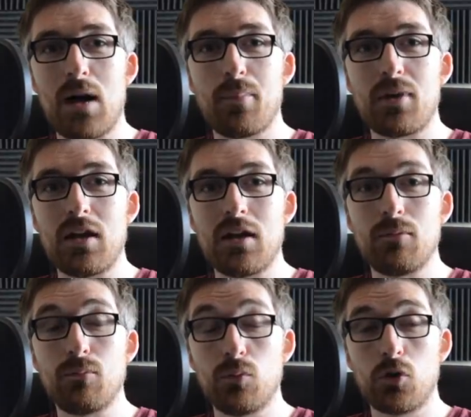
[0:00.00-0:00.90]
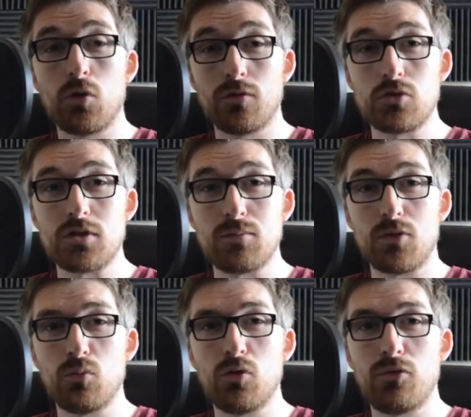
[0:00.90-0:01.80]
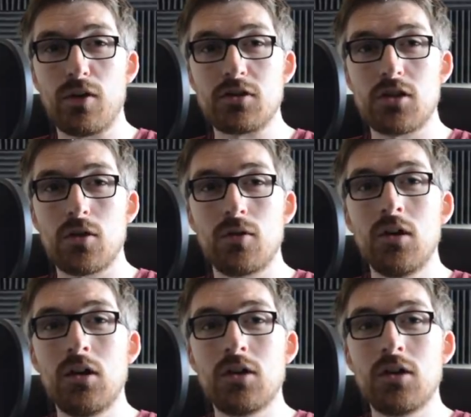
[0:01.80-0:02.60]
a map in Call of Duty Modern Warfare 2,